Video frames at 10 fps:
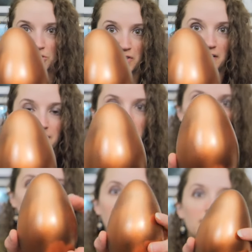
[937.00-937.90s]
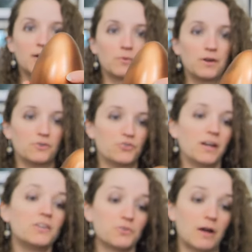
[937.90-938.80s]
sure that is the egg that we are
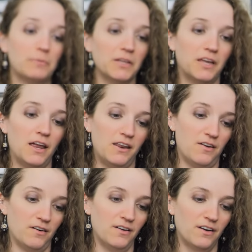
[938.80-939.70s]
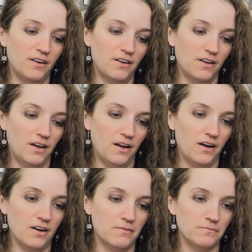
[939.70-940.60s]
trying to replicate here.
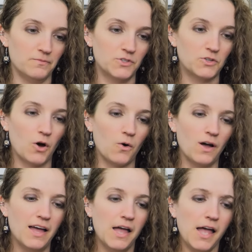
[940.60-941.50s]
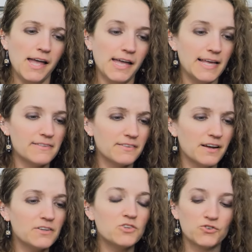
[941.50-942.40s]
So it's
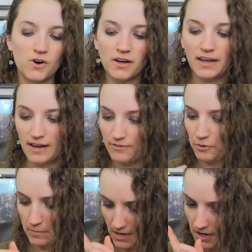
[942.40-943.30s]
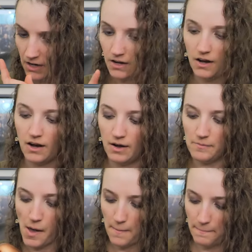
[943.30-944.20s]
not as strong a hit for me,
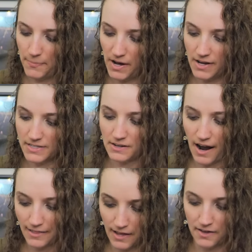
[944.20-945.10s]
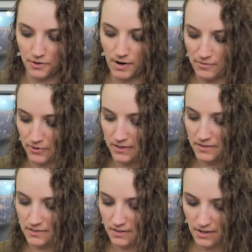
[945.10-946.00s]
but I like the
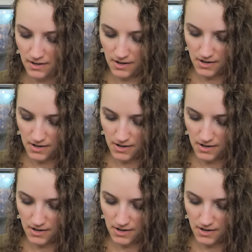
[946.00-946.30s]
reference.